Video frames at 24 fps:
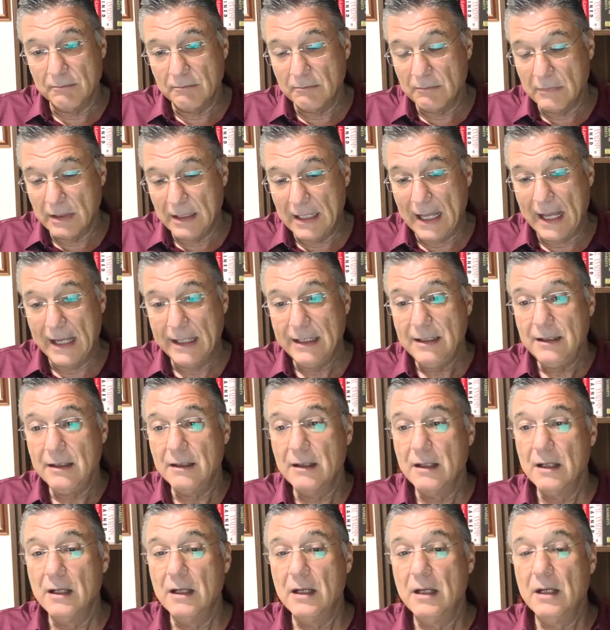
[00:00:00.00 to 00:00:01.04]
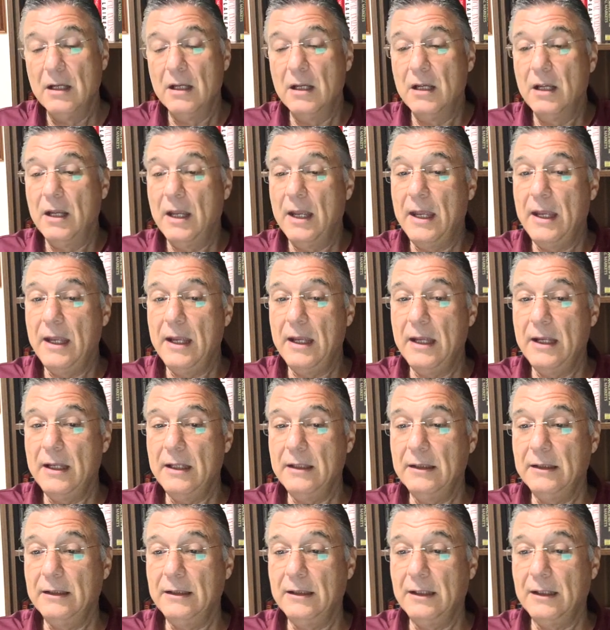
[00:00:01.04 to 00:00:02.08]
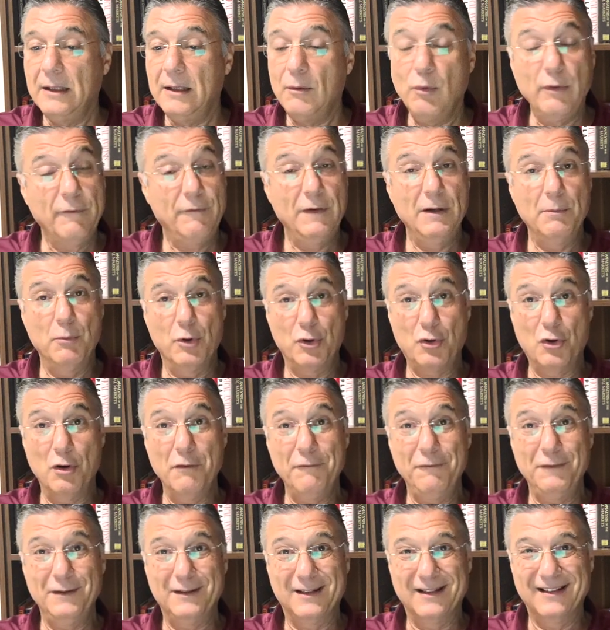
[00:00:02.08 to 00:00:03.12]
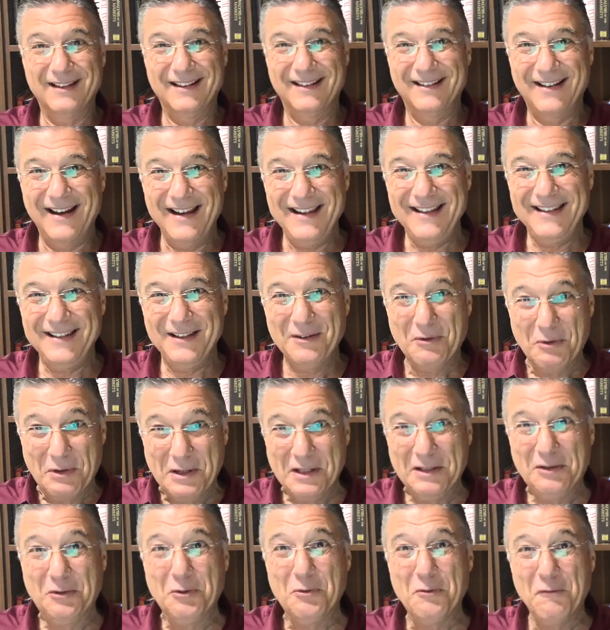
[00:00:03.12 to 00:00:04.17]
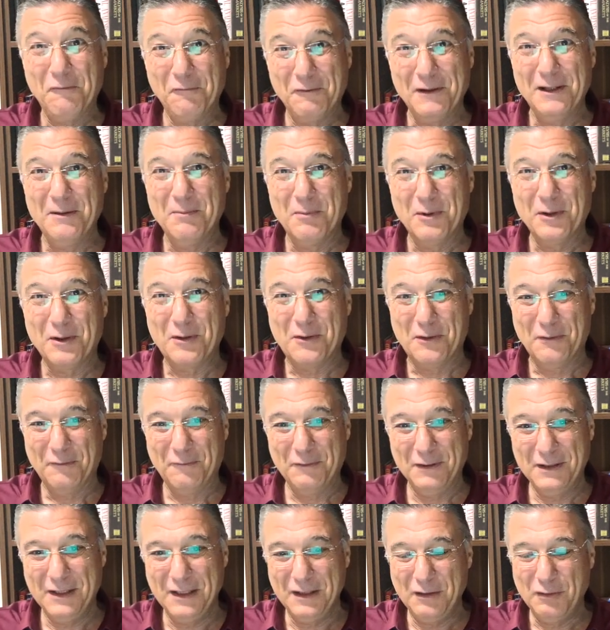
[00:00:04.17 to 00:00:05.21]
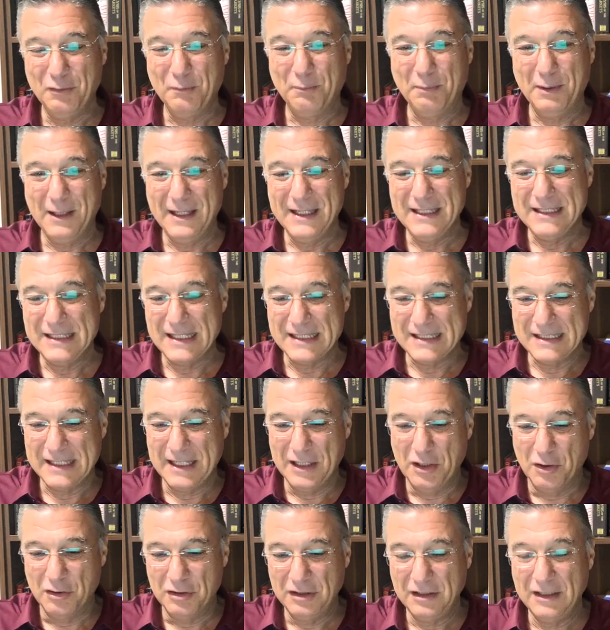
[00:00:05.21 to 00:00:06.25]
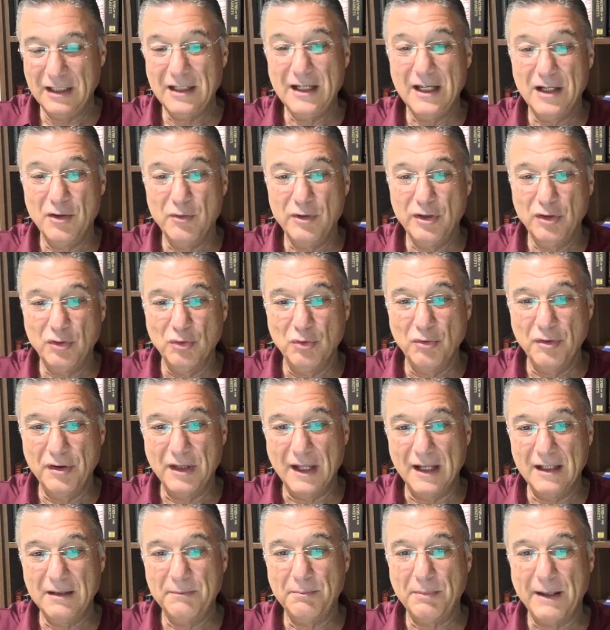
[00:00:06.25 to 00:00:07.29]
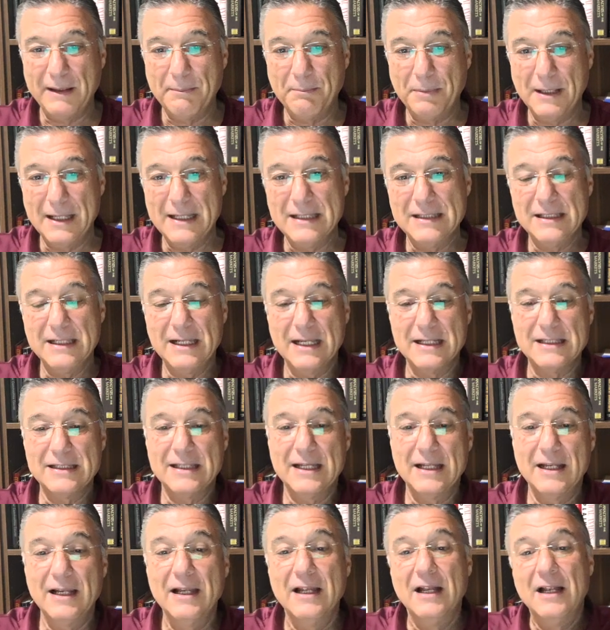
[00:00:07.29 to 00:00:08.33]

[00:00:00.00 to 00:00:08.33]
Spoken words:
line, and we feel more confident, right? We do feel more confident to place a sell order, and we do that by placing a sell